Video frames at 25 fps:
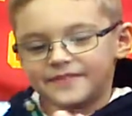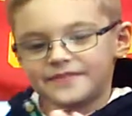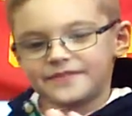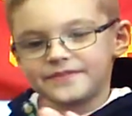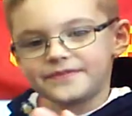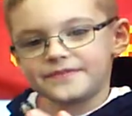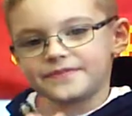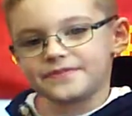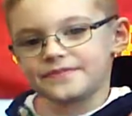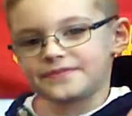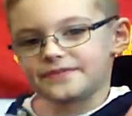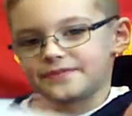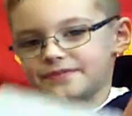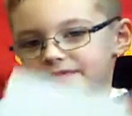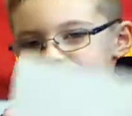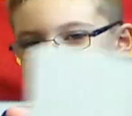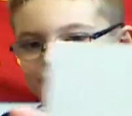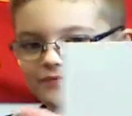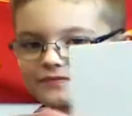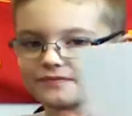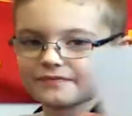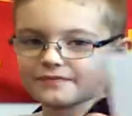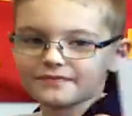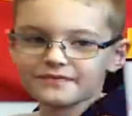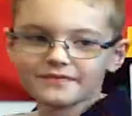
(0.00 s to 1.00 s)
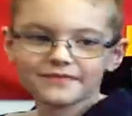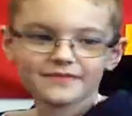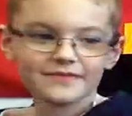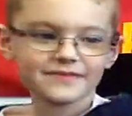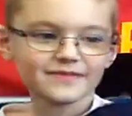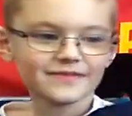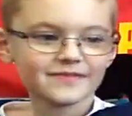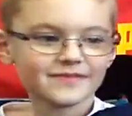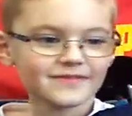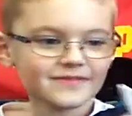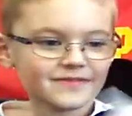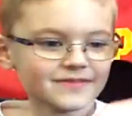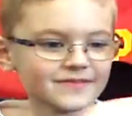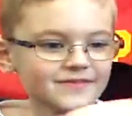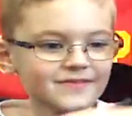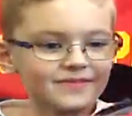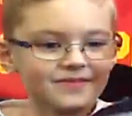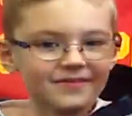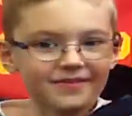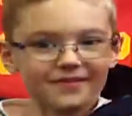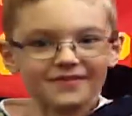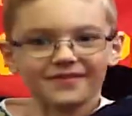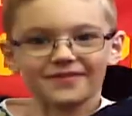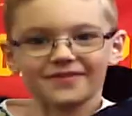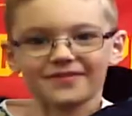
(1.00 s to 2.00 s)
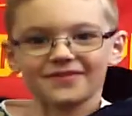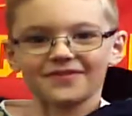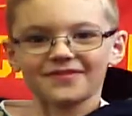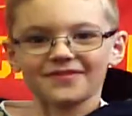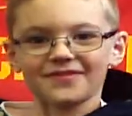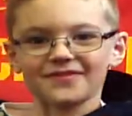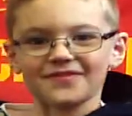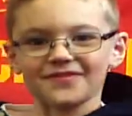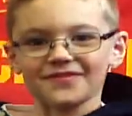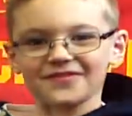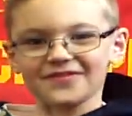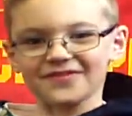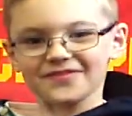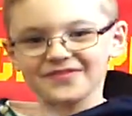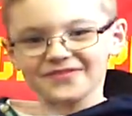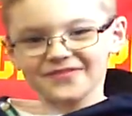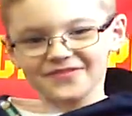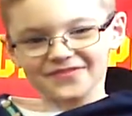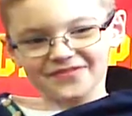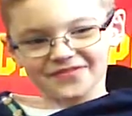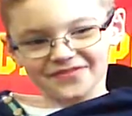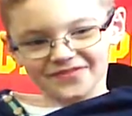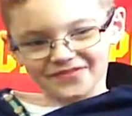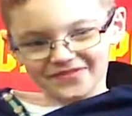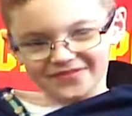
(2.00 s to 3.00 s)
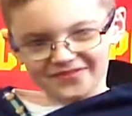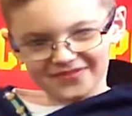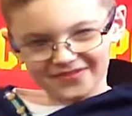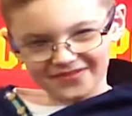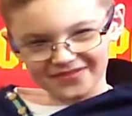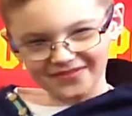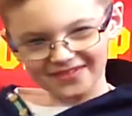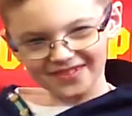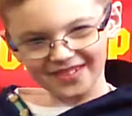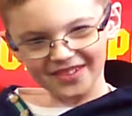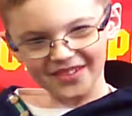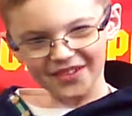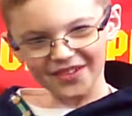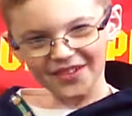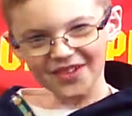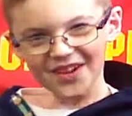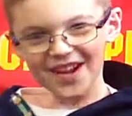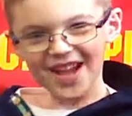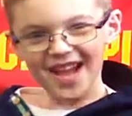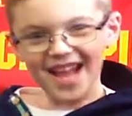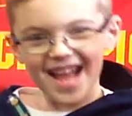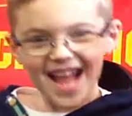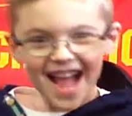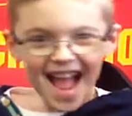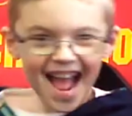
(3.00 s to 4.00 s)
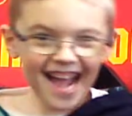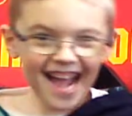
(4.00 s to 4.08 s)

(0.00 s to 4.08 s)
does. All right. You ready to do some on your own?